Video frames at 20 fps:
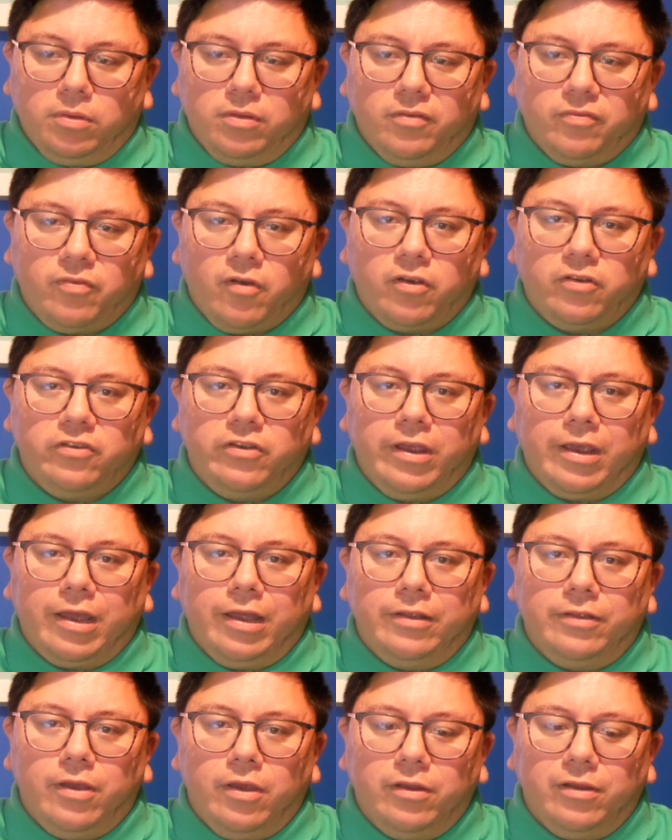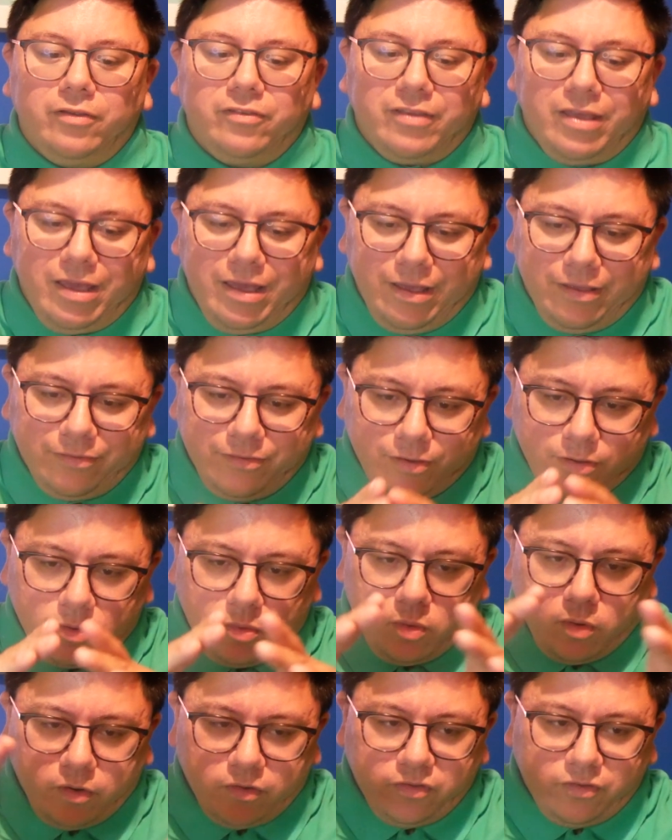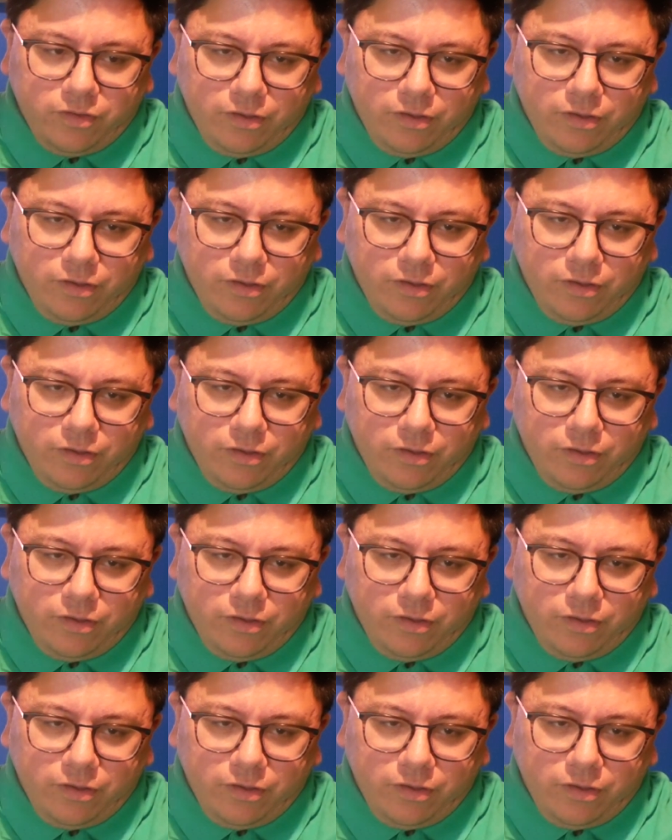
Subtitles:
The first thing you're going to notice is, of course,